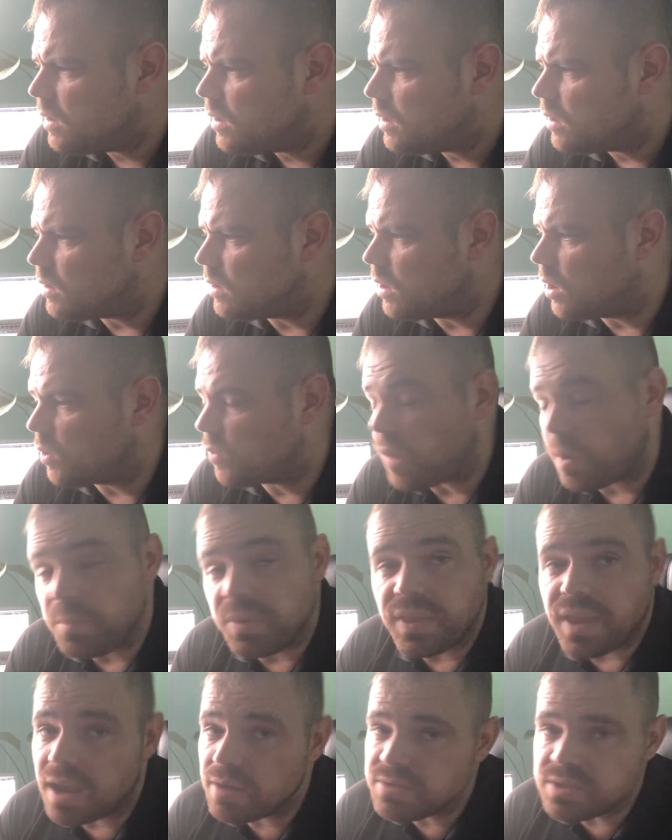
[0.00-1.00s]

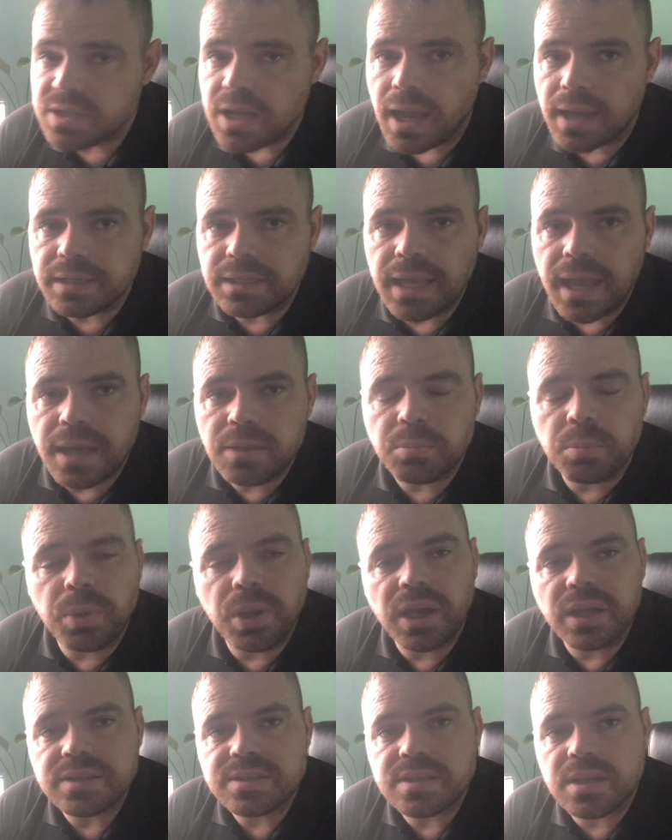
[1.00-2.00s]
They haven't died yet,
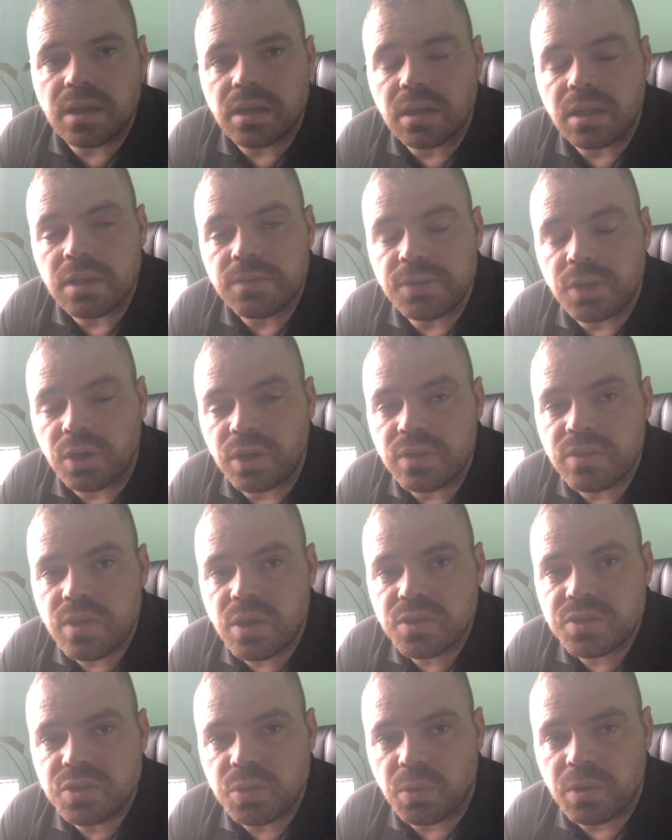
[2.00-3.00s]
but if you're in
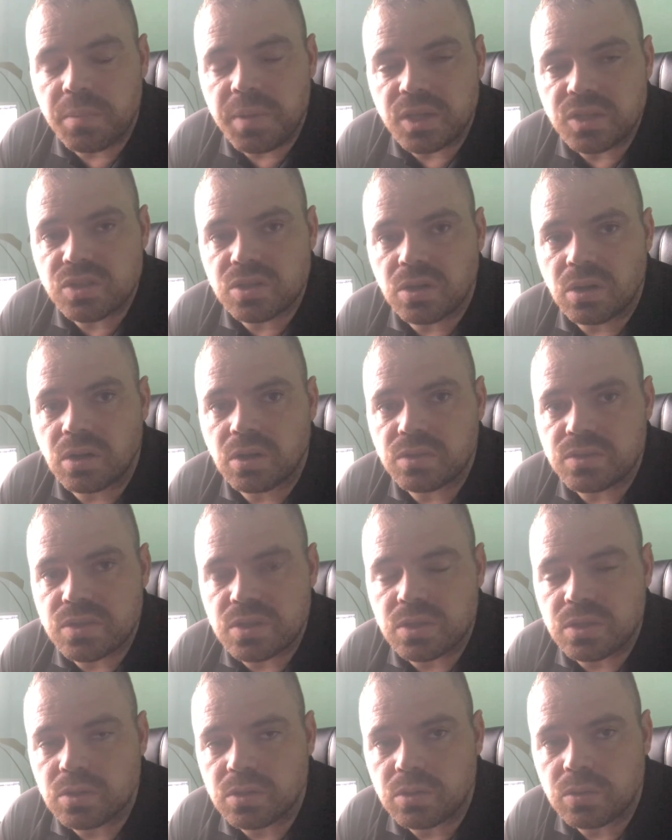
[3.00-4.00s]
those, you want to make sure
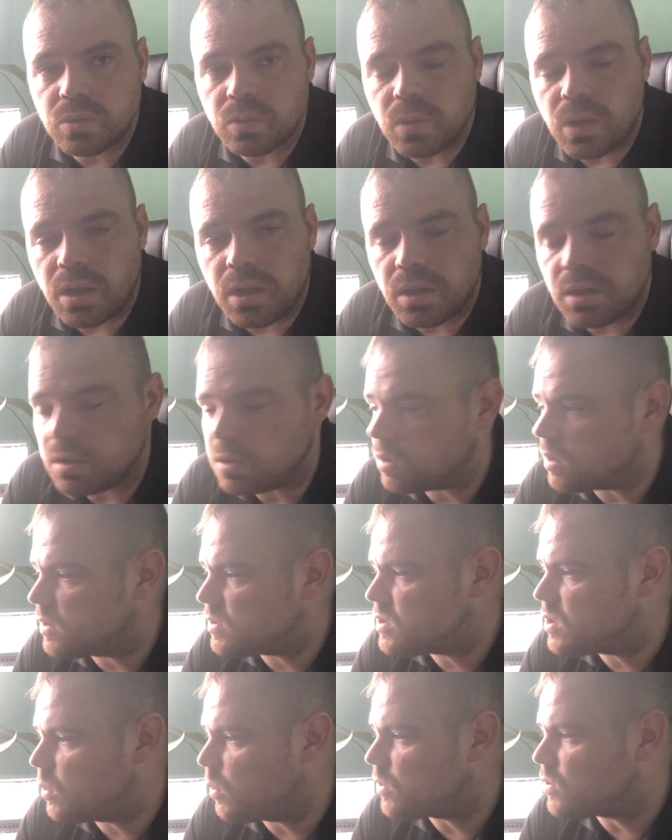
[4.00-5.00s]
to
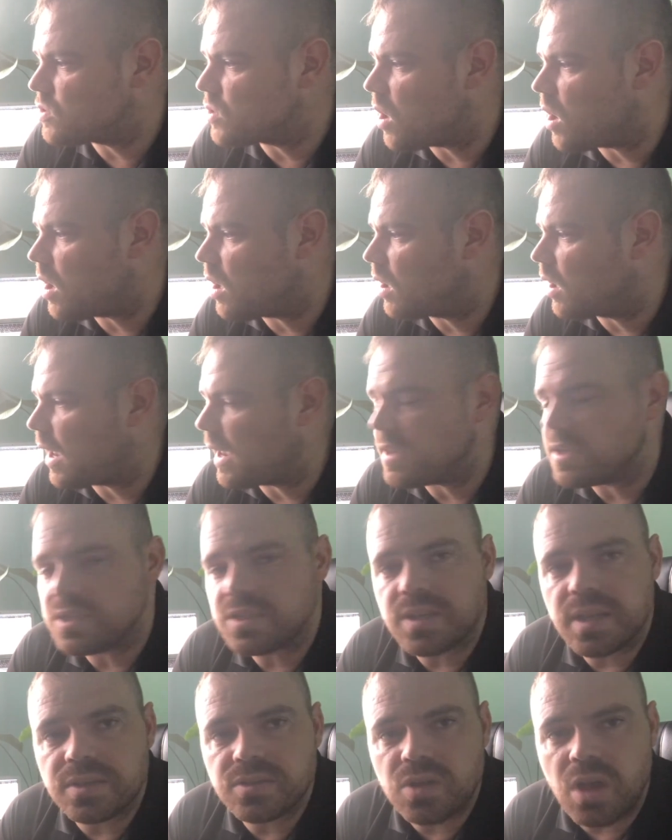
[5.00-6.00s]
withdraw
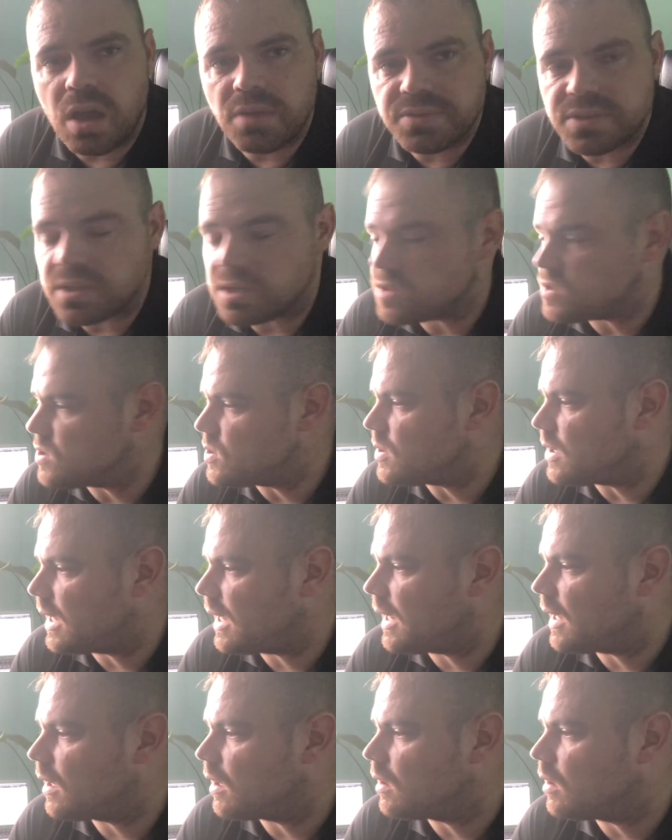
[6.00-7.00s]
as often as you
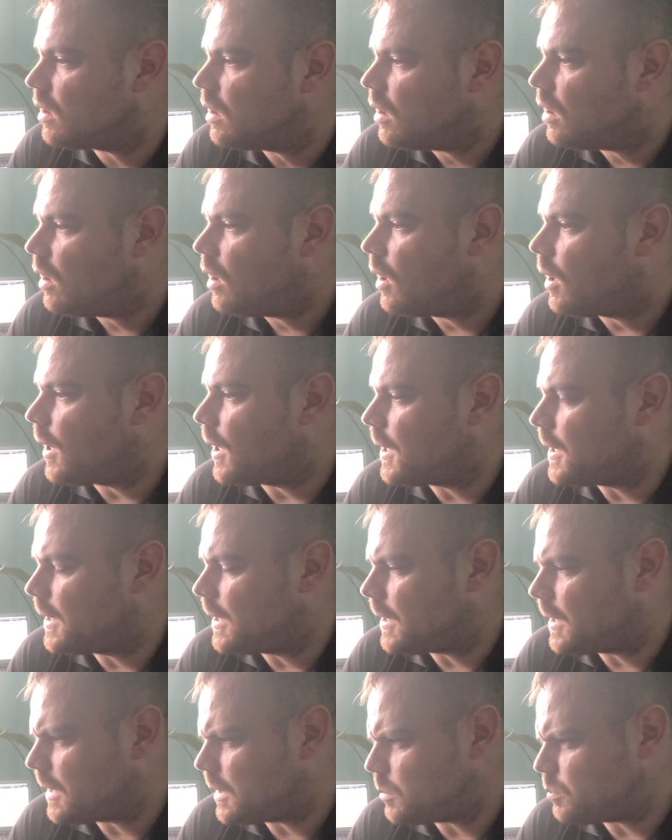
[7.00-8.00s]
can
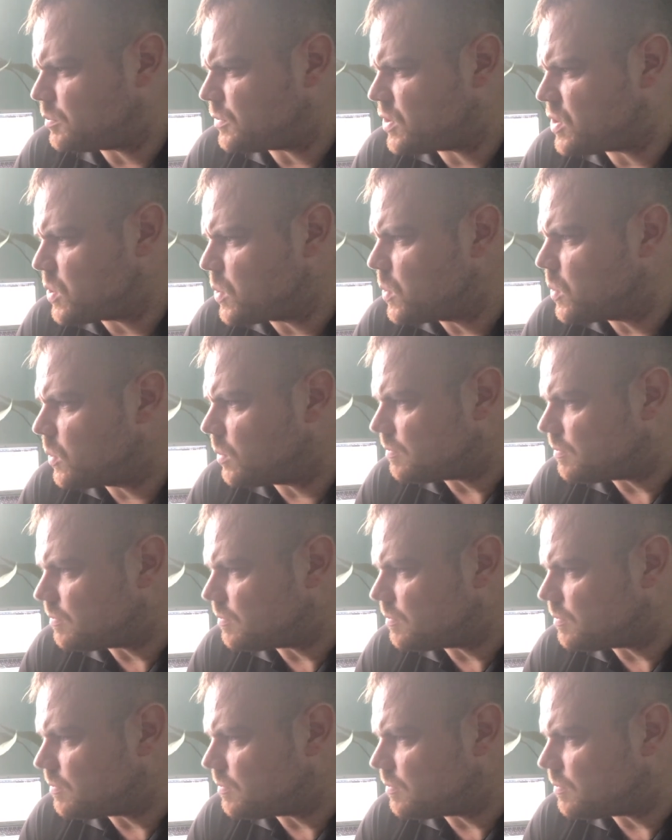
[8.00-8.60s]
to